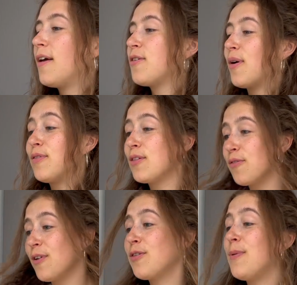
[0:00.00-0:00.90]
So I have lots
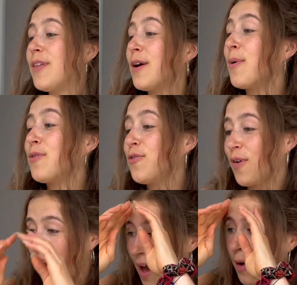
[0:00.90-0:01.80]
of recipes that I want to
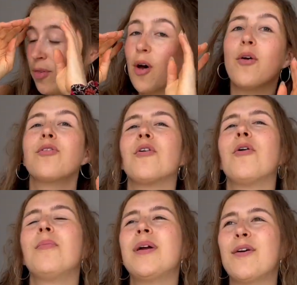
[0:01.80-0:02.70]
try out,
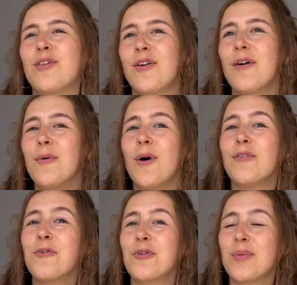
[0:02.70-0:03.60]
also because of
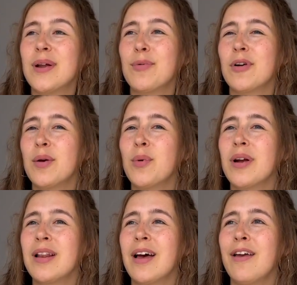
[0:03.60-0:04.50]
course when I'm starting
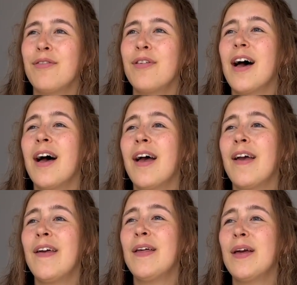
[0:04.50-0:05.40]
working life
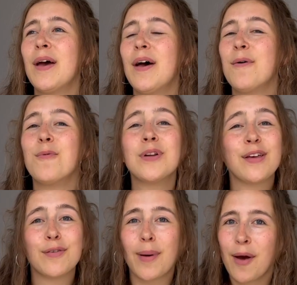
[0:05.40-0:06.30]
I want to
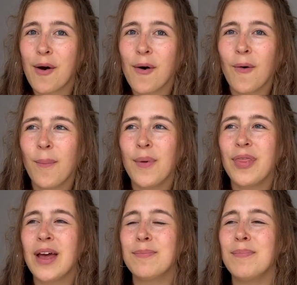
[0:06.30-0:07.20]
give it my all, but
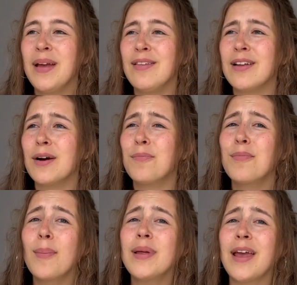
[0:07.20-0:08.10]
that means that I
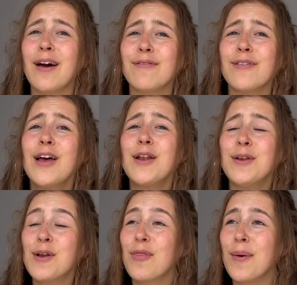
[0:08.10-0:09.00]
probably have
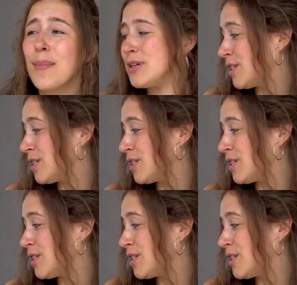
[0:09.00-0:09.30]
not that much